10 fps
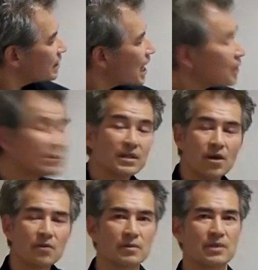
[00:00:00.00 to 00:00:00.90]
but how do we
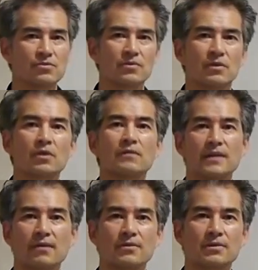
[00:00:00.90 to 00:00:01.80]
know that we drew the
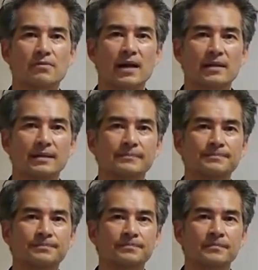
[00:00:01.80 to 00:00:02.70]
curved arrows correctly?
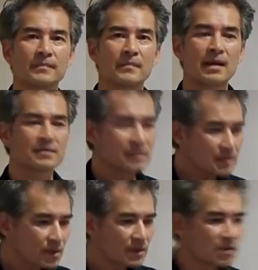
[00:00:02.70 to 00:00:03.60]
And so let's go ahead